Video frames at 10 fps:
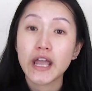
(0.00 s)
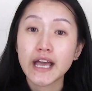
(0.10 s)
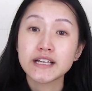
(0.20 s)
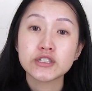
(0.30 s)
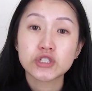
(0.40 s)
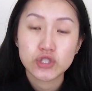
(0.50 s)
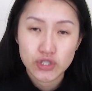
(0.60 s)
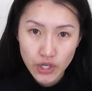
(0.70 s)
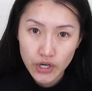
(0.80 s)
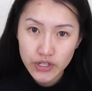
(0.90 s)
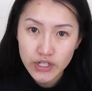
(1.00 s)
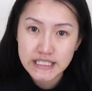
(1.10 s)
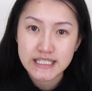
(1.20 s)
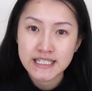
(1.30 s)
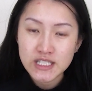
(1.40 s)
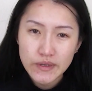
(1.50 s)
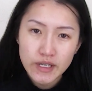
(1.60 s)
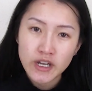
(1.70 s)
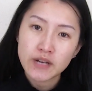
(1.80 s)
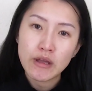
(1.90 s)
Okay, so since we
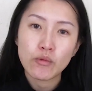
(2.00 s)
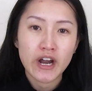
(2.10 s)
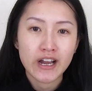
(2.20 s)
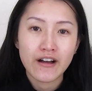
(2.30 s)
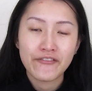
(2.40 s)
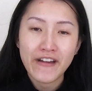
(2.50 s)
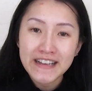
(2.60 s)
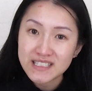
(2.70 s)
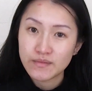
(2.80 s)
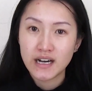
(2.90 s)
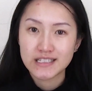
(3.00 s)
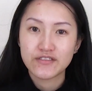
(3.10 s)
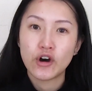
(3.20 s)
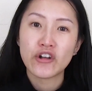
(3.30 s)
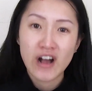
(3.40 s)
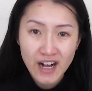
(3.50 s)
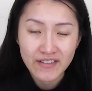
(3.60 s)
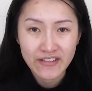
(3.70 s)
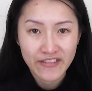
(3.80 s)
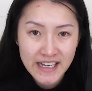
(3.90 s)
are going to be wearing a face mask on half
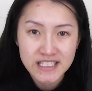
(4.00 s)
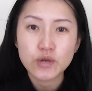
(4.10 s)
our face,